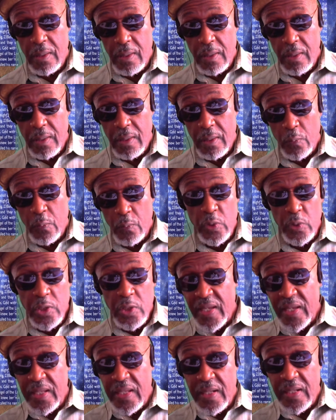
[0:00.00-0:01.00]
with no
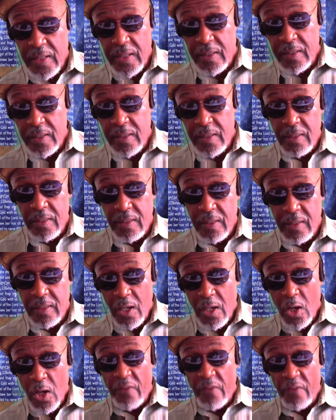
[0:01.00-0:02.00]
eating. If you
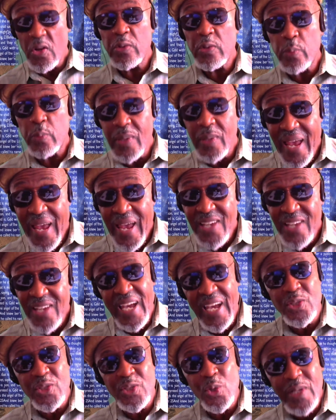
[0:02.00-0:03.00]
go every 3 days, you got 2
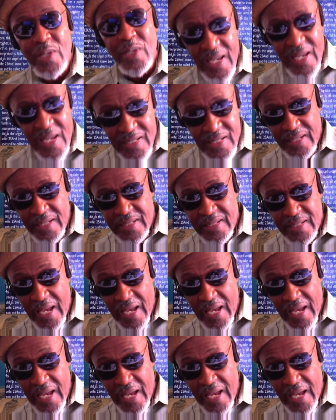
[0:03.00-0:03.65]
days like that.